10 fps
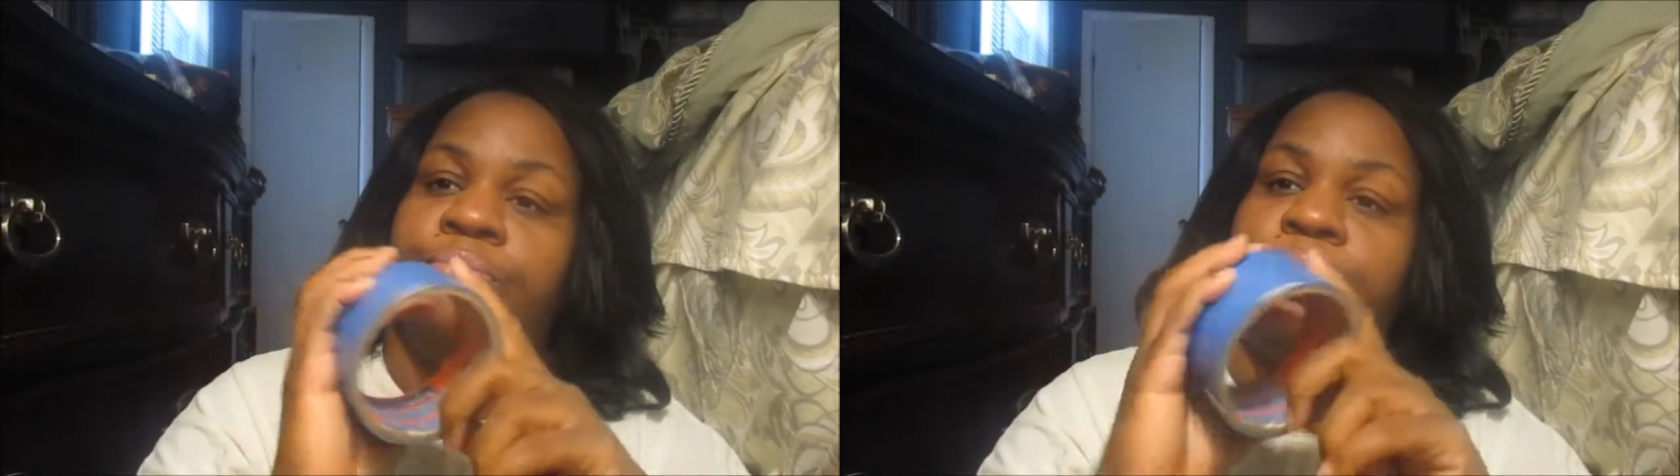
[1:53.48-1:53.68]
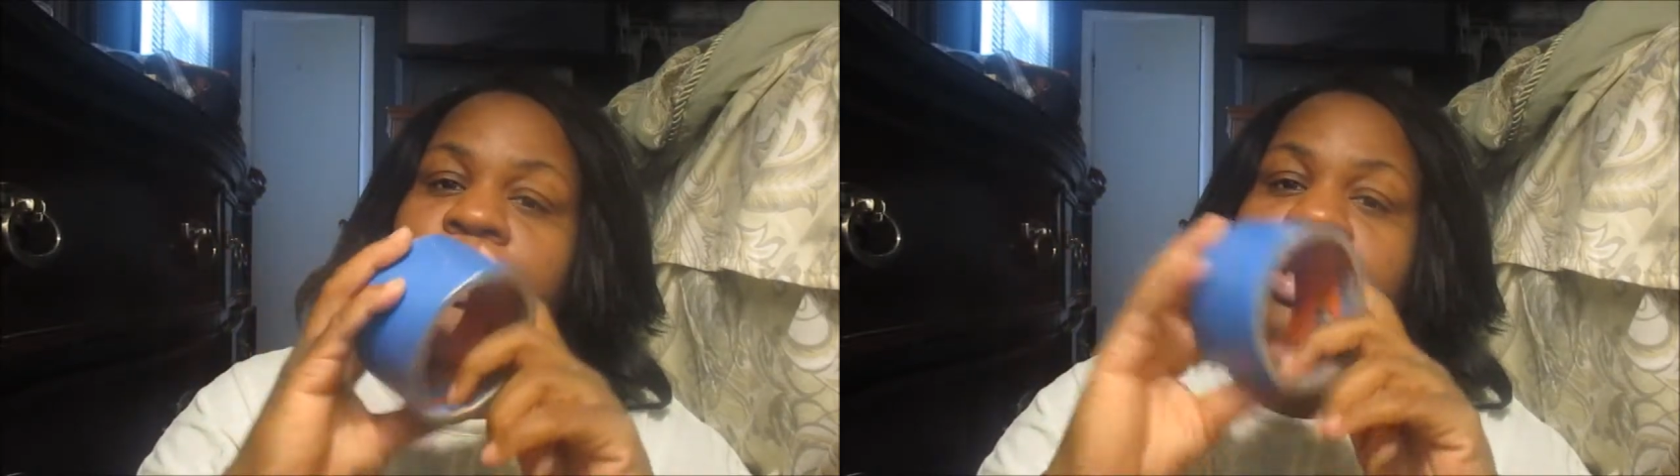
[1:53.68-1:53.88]

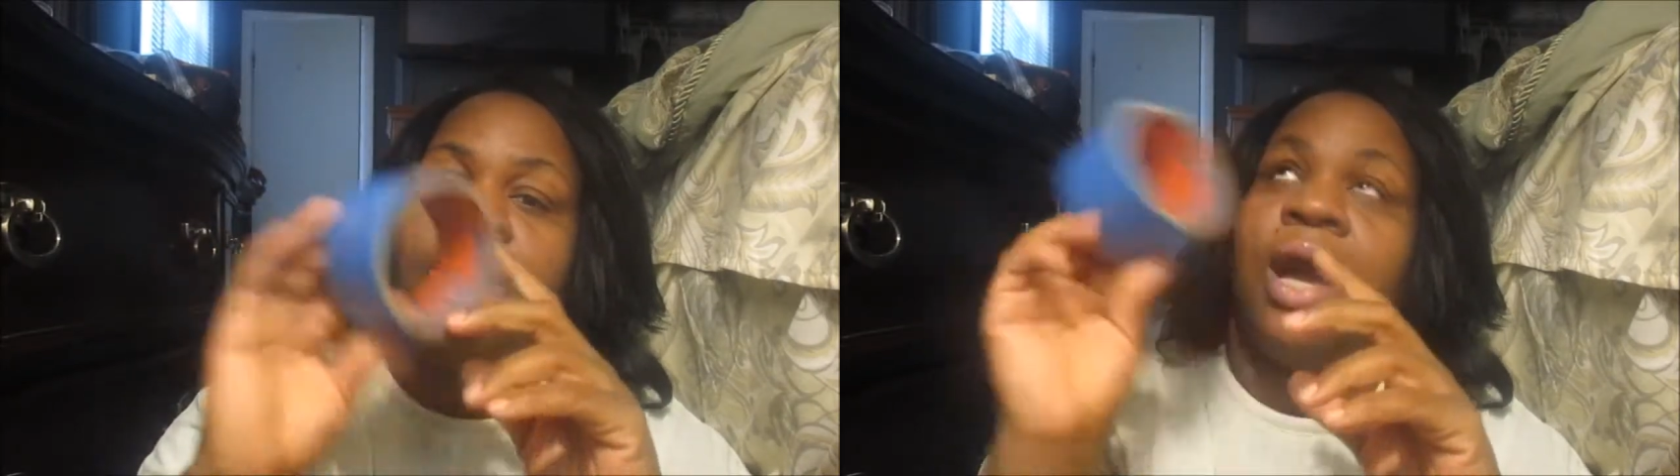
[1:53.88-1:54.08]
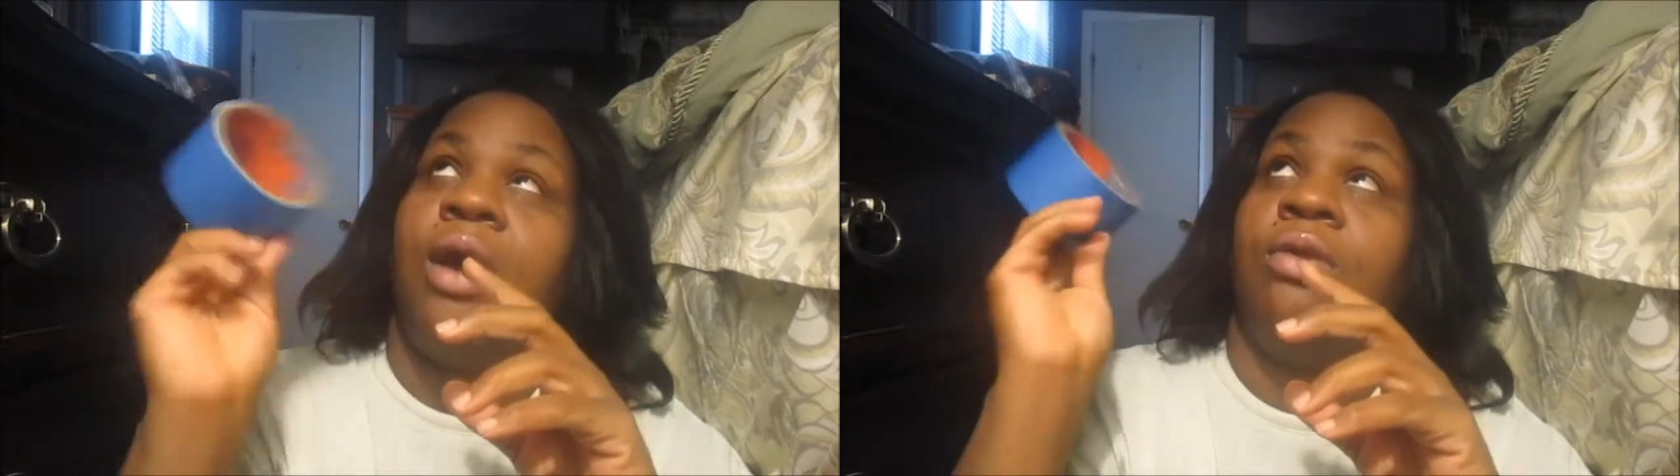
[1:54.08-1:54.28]
put
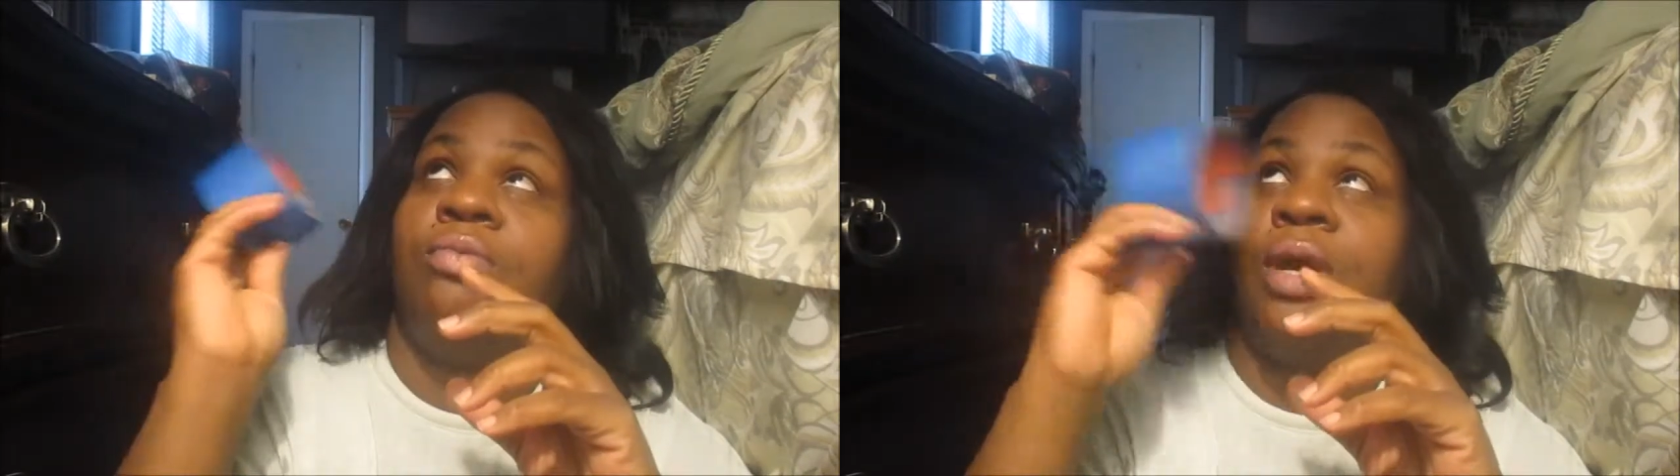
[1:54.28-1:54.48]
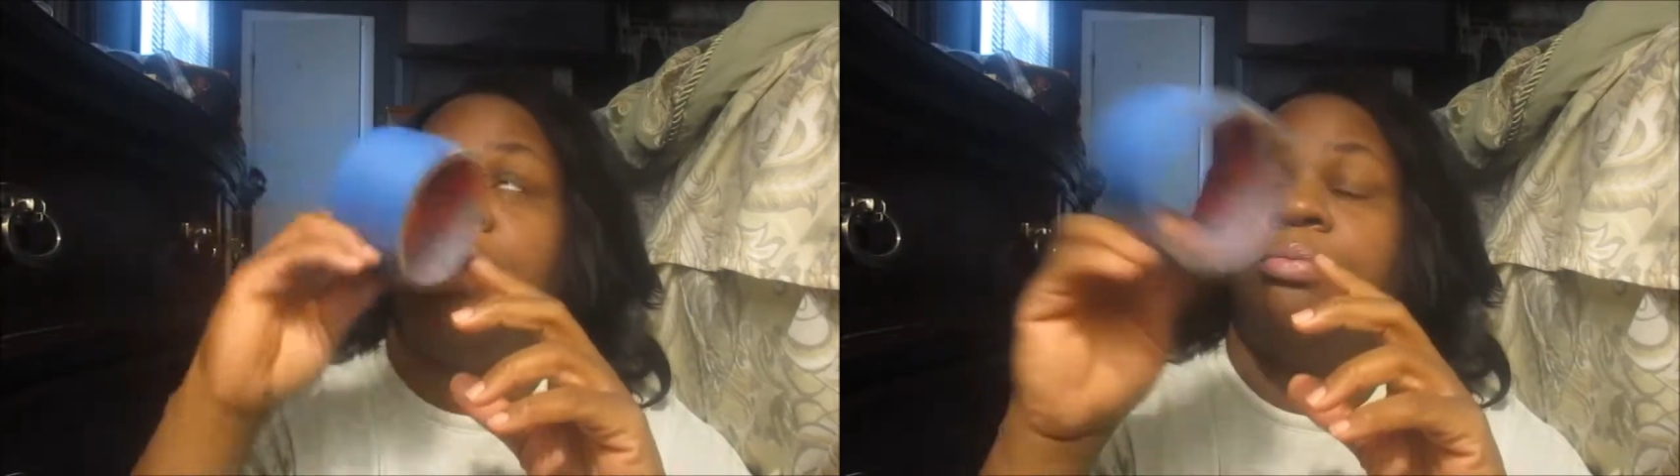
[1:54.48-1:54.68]
it all
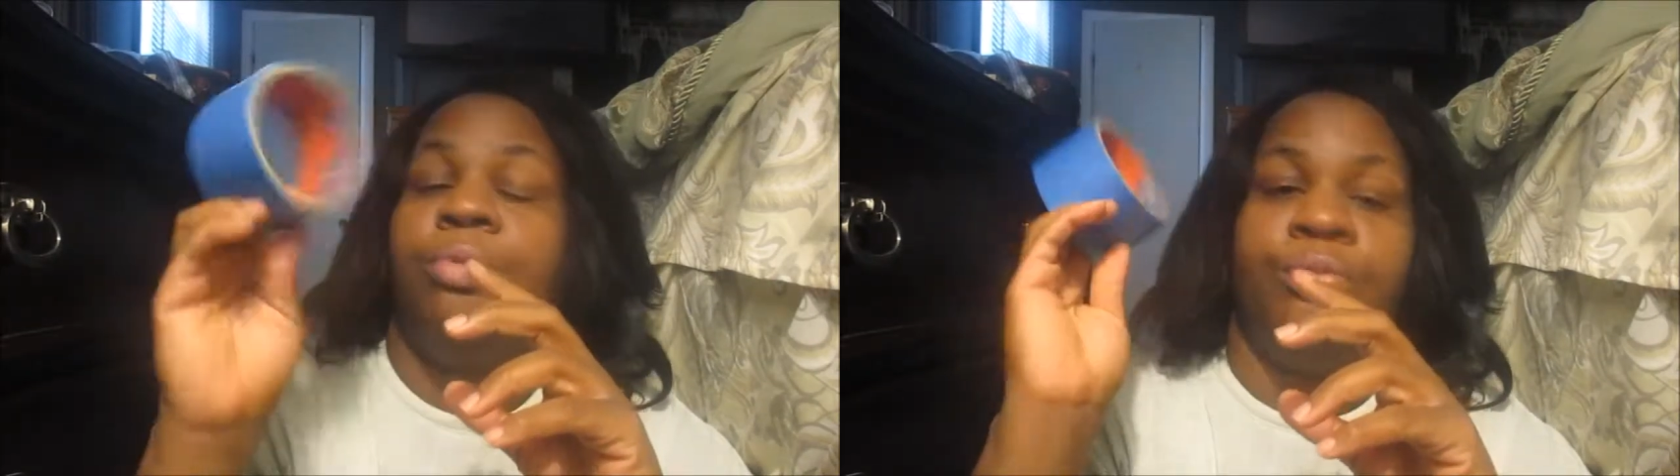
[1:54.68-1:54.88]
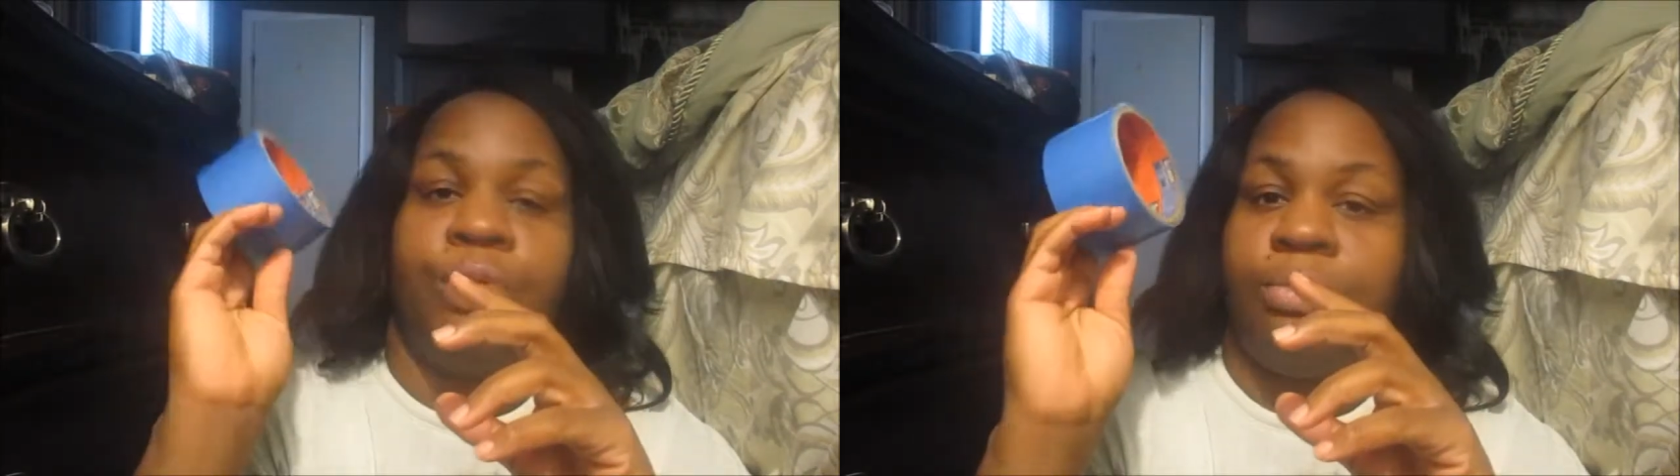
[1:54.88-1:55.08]
around the
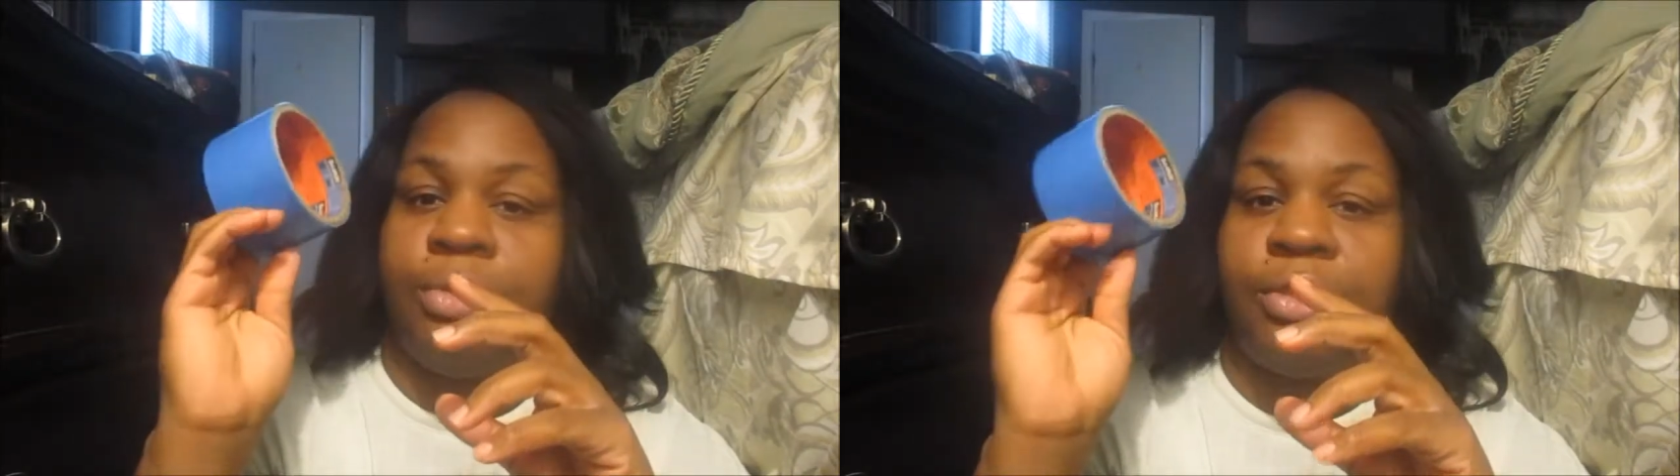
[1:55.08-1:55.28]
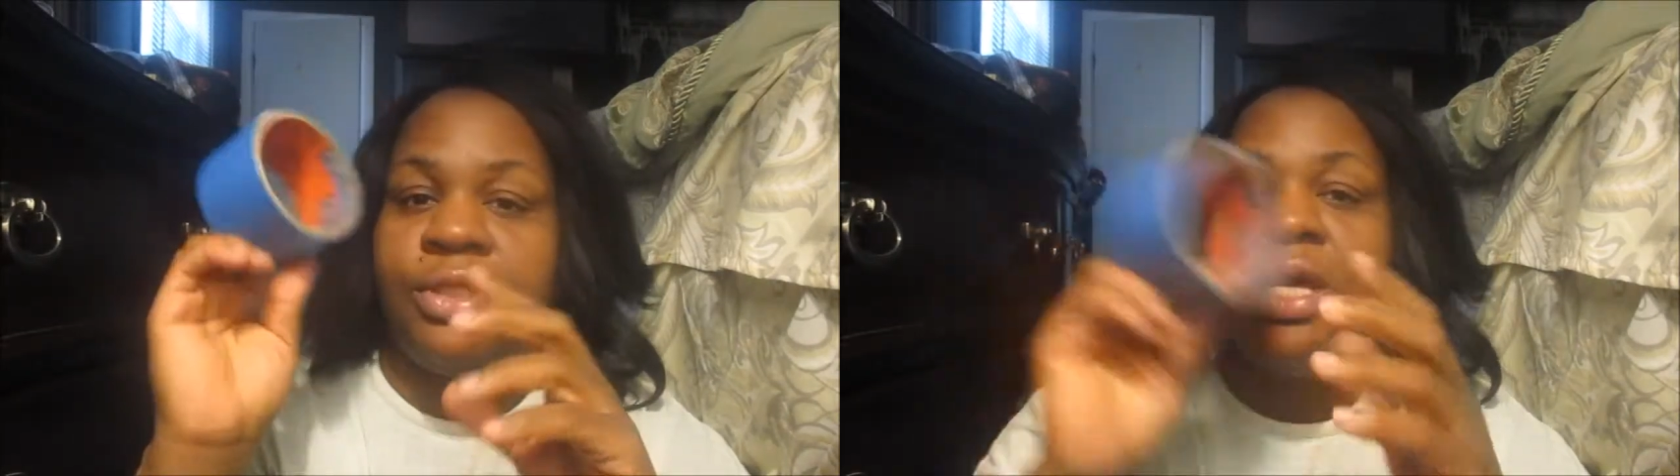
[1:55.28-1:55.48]

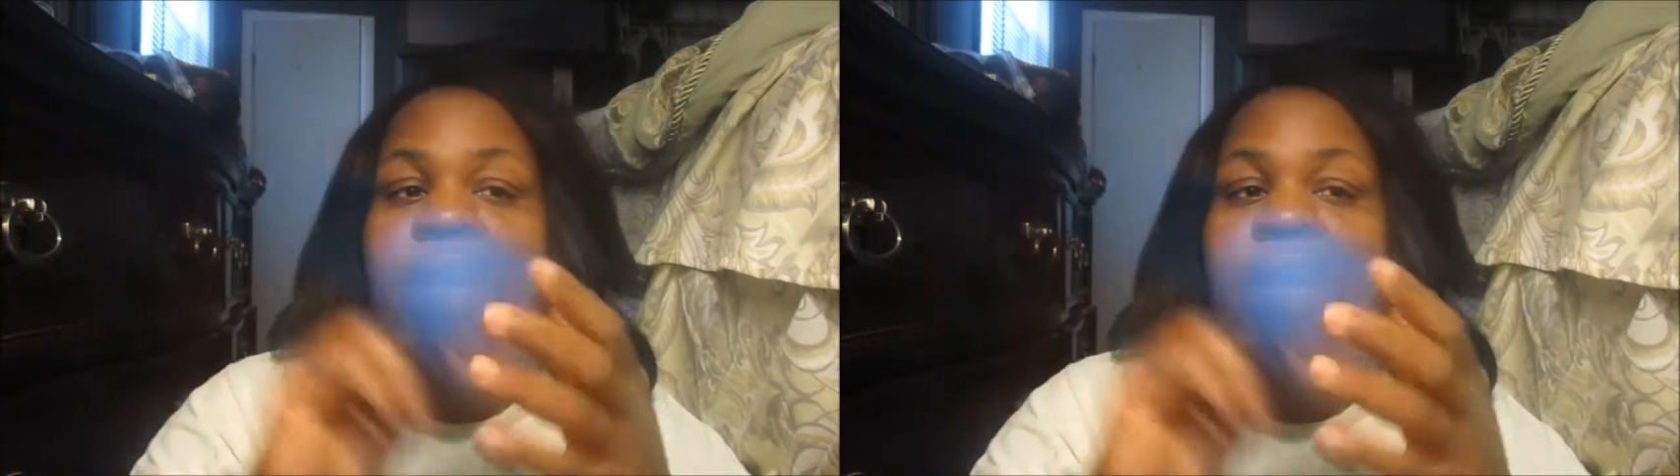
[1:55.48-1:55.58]
perimeters.